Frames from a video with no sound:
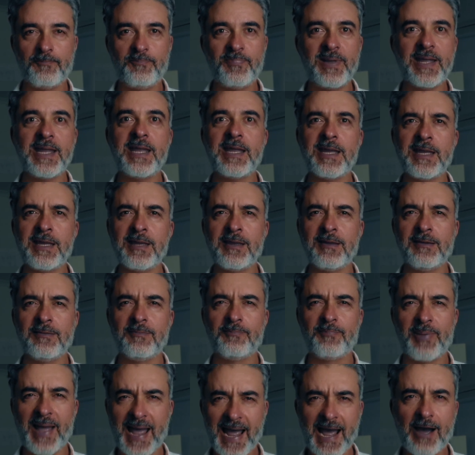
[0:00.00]
be
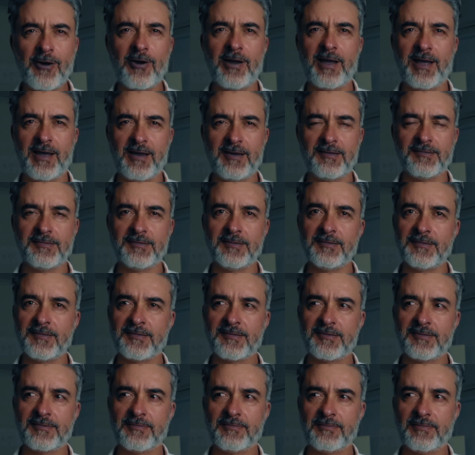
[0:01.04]

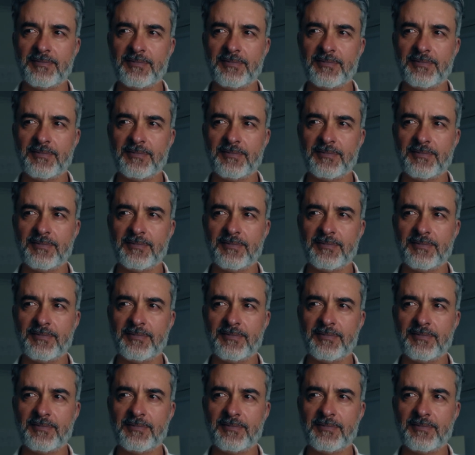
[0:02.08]
powerhouses,